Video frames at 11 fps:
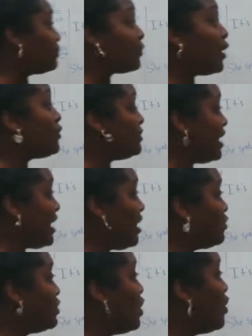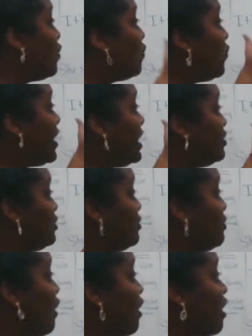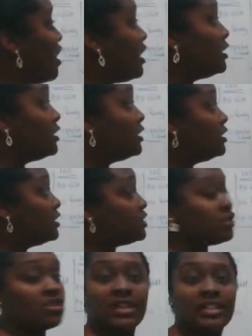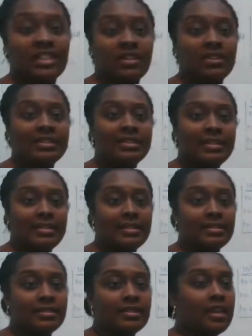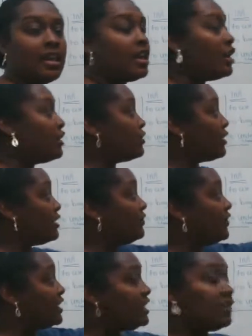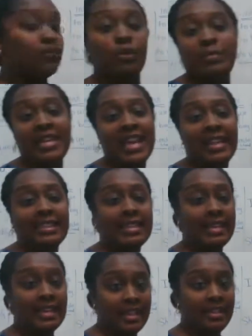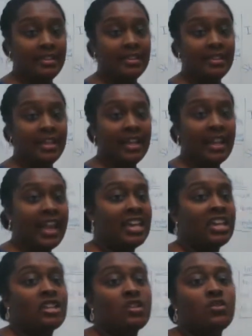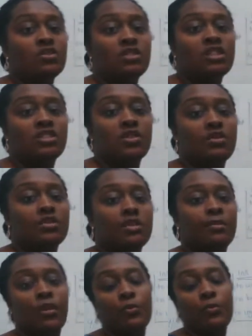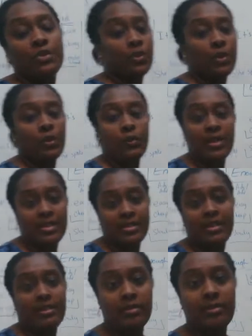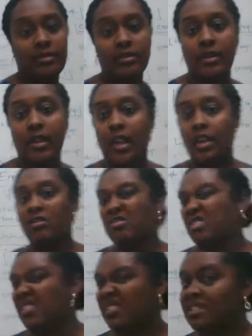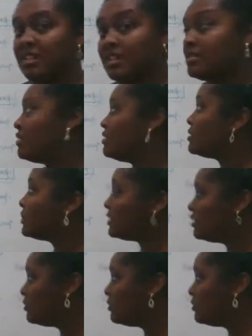pronoun when you are constructing your sentence. Your infinitive will be at the end, and it usually shows a purpose or a reason. Okay? And you can even say excuse. Say